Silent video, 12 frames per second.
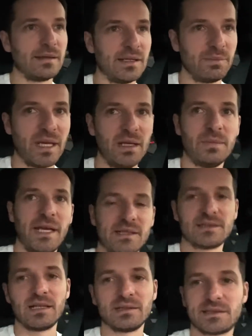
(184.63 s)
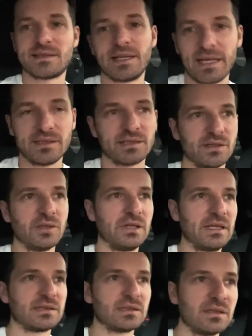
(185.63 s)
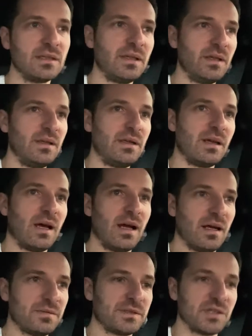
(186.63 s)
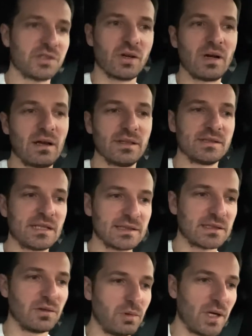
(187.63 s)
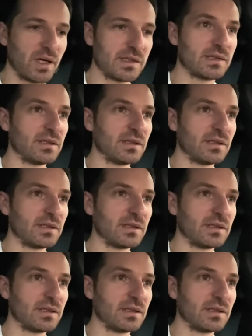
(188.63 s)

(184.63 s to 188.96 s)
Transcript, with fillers: it may make sense today to do this to show how the Tesla works.